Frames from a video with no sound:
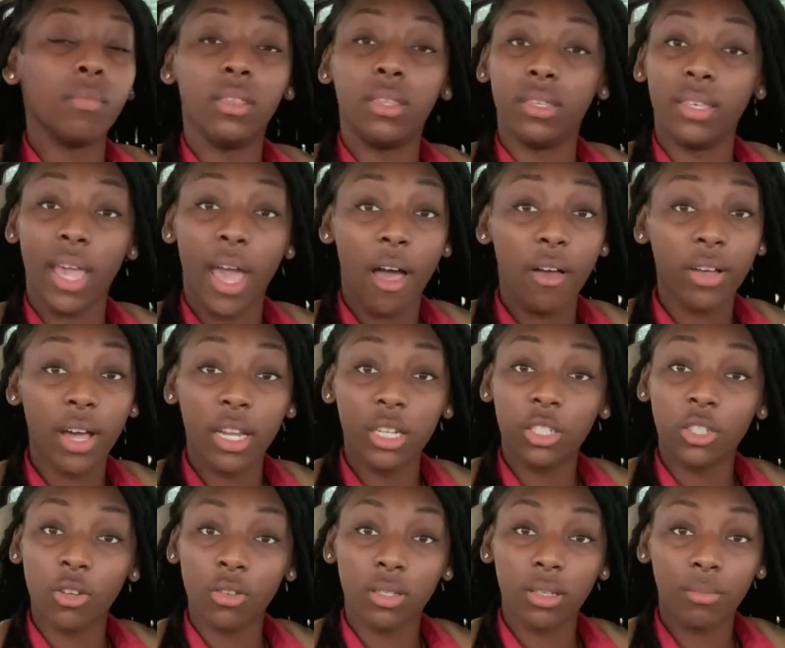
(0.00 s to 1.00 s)
y'all got to
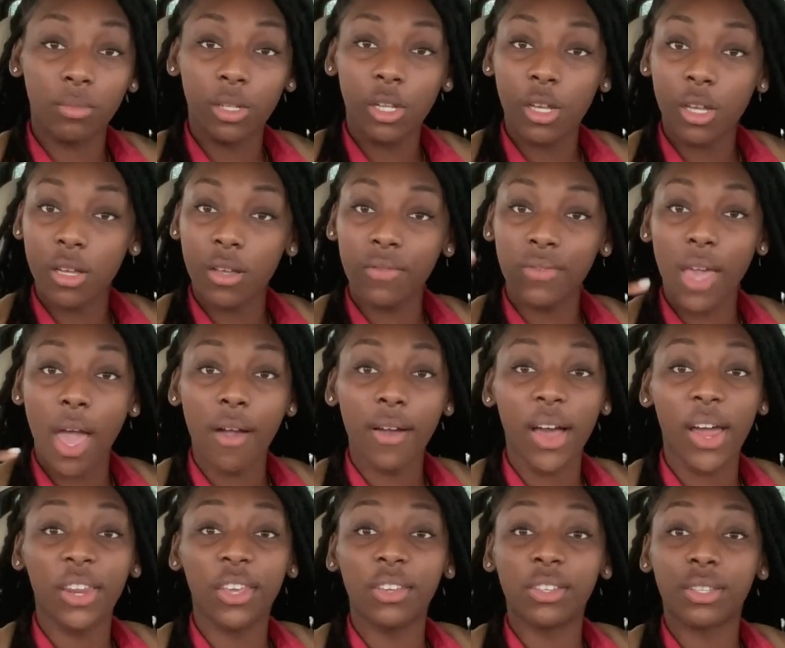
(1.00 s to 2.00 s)
show some love. Y'all
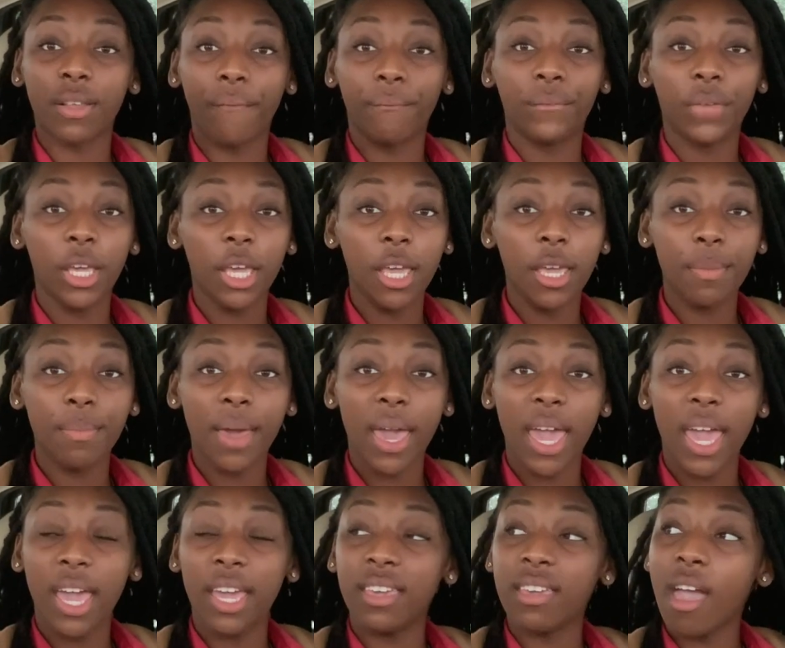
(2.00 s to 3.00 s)
got to get some
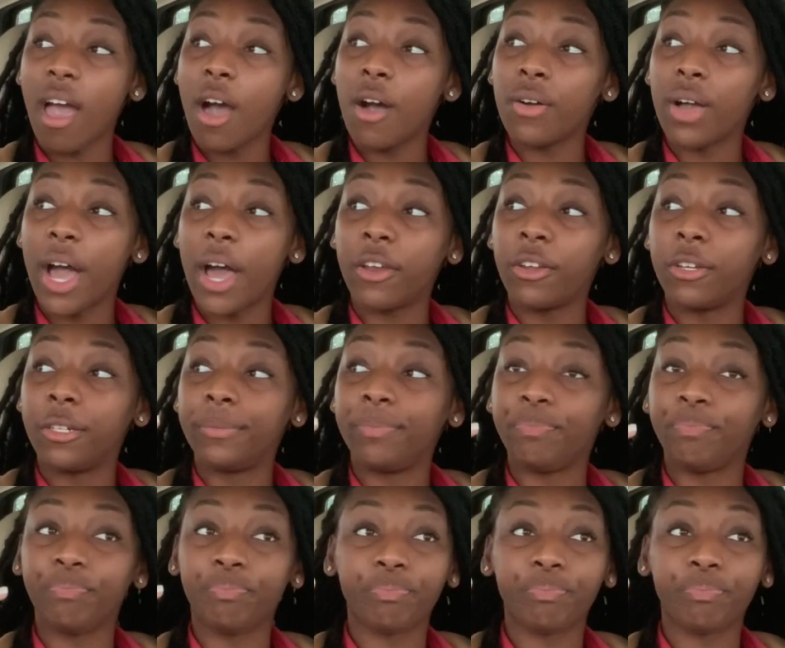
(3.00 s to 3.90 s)
feedback. Y'all got to,